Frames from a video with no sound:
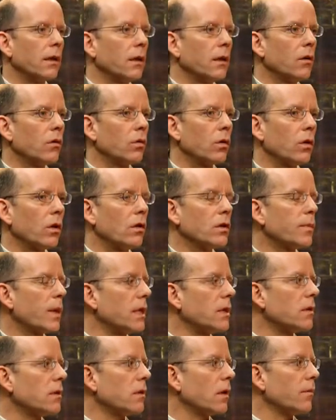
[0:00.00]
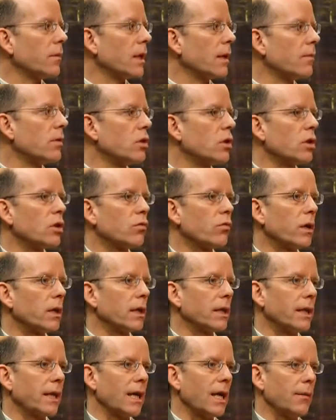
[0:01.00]
So in those patients, sometimes just treating
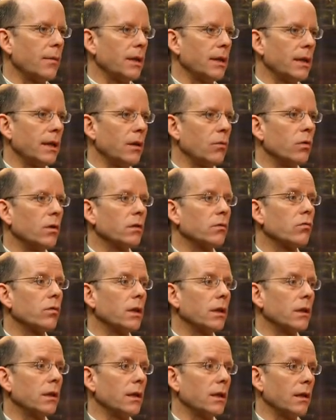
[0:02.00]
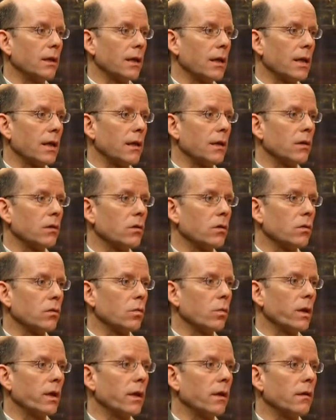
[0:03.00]
the IBD will treat the incontinence as
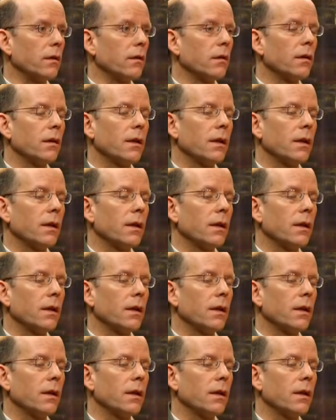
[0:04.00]
well.